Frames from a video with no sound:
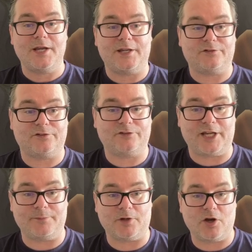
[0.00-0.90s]
it's the
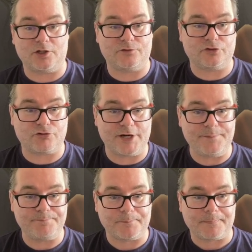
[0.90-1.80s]
same kind of
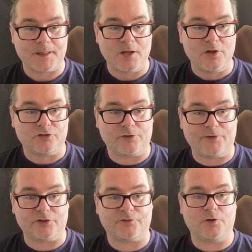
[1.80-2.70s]
screen. So
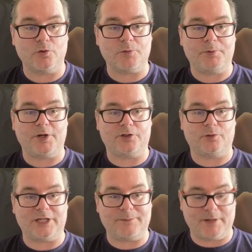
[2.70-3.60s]
first of all, you put in
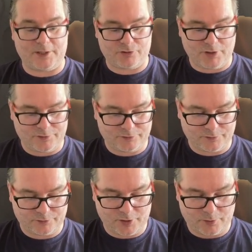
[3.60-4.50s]
your email address.
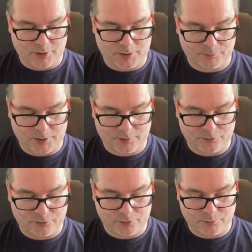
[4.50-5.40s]
So I'm going
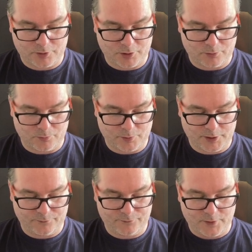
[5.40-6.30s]
to go
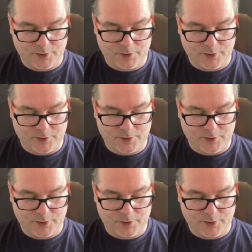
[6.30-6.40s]
with